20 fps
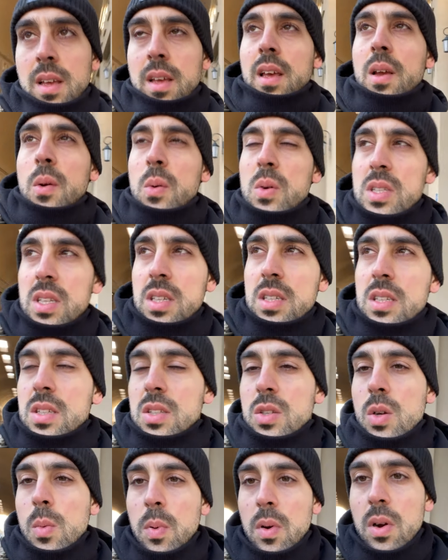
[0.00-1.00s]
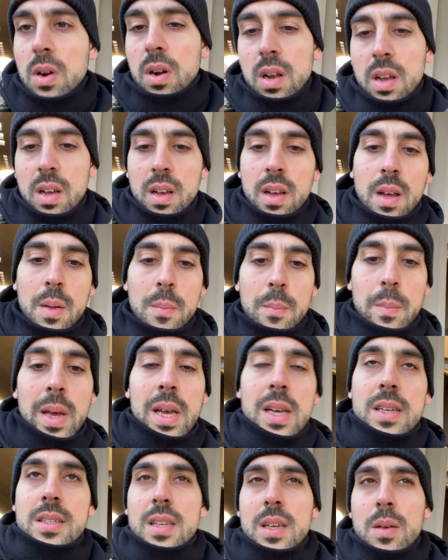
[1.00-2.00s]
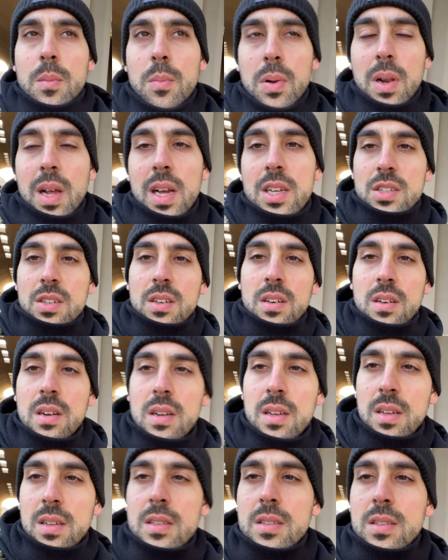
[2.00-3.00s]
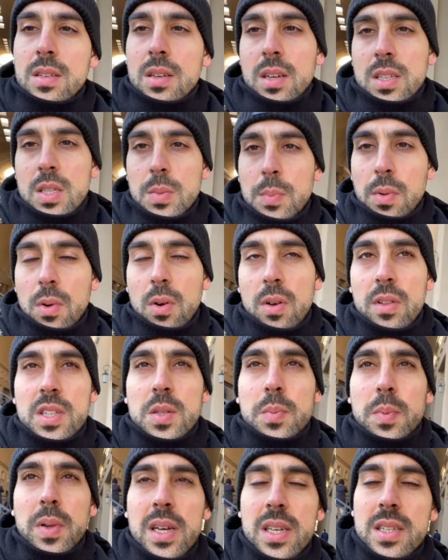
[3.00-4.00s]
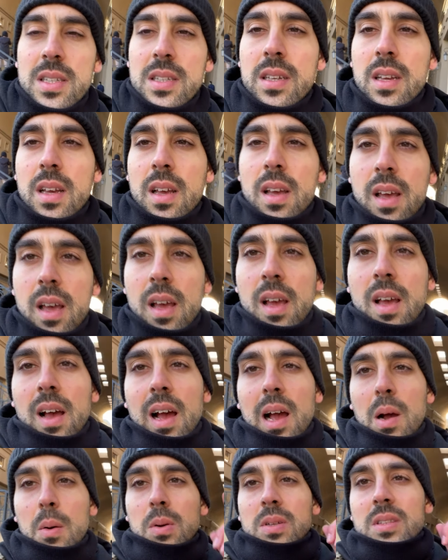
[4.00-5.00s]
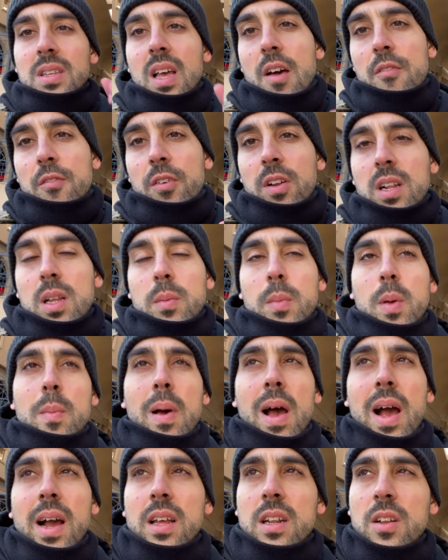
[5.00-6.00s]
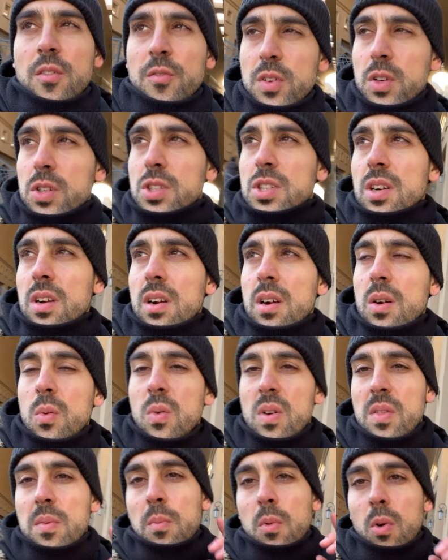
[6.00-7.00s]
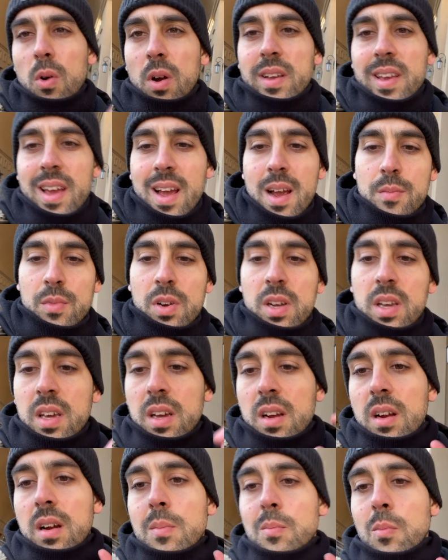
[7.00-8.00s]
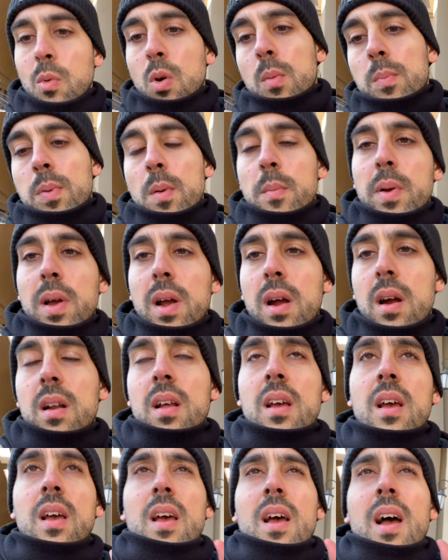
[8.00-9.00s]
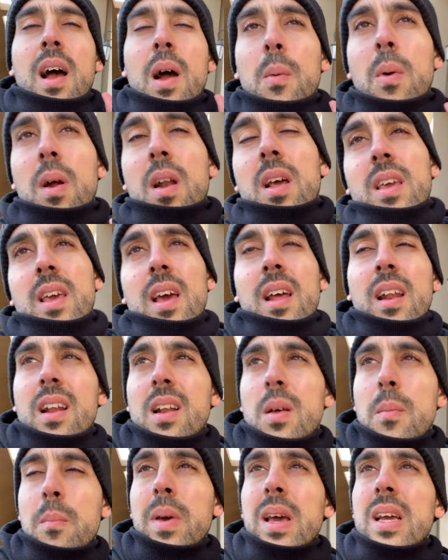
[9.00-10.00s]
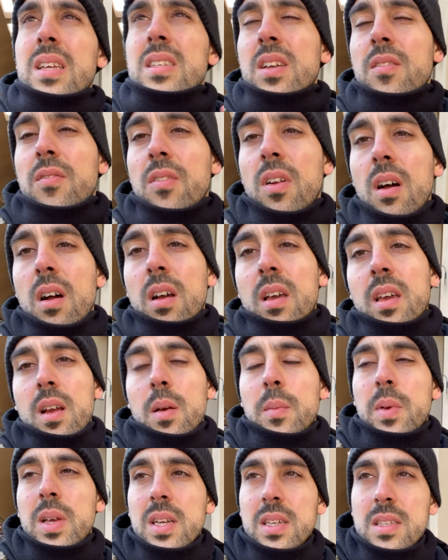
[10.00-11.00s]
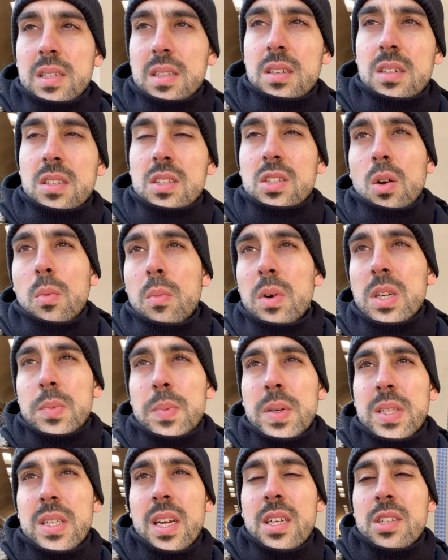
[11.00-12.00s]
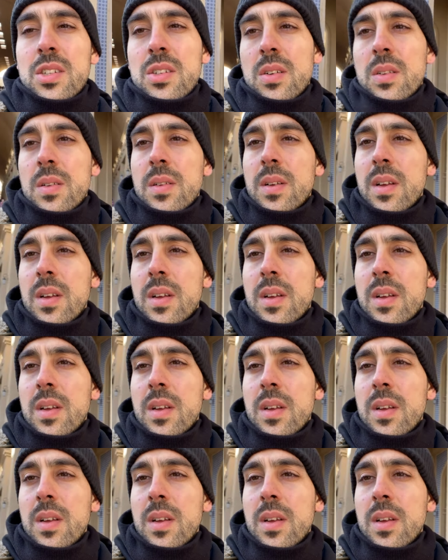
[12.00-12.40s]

It was a super amazing pleasure to explore this place. I will definitely be back in the future with more camera gear, more prepared. I wanna get an amazing vlog here because there's so much potential.